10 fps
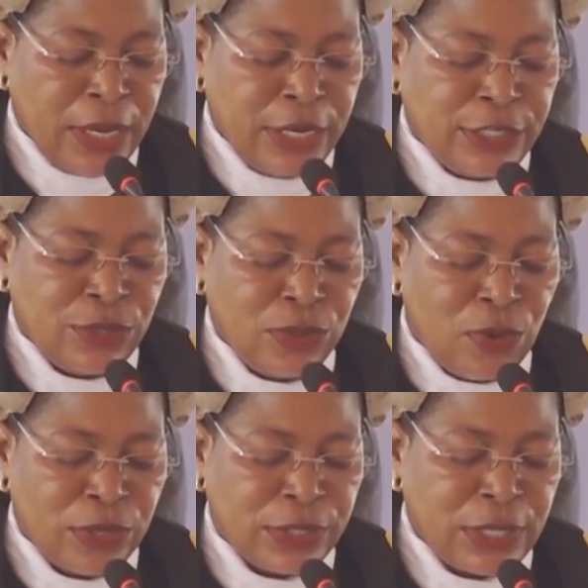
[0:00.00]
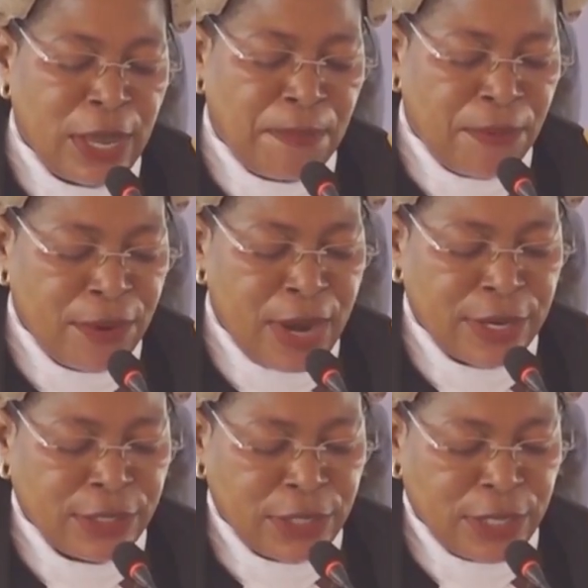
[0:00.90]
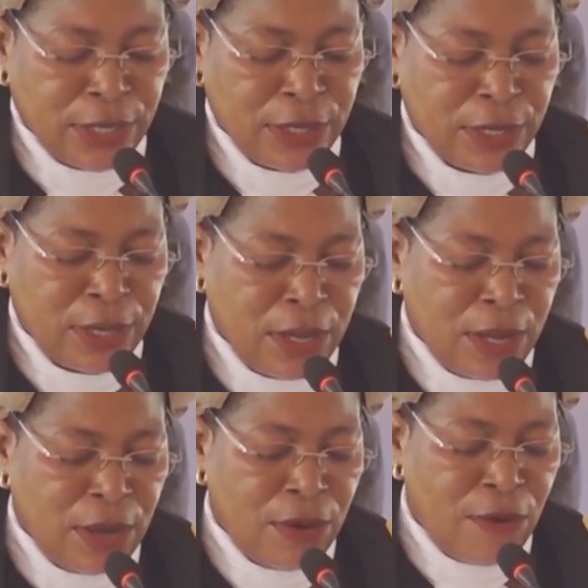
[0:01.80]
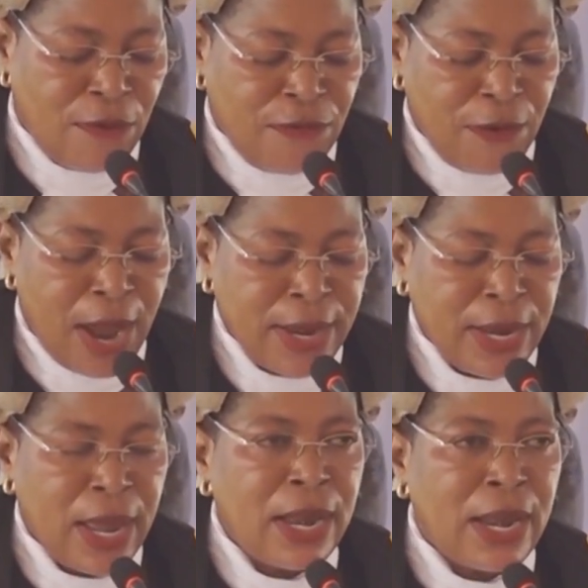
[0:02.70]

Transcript: It was a product of an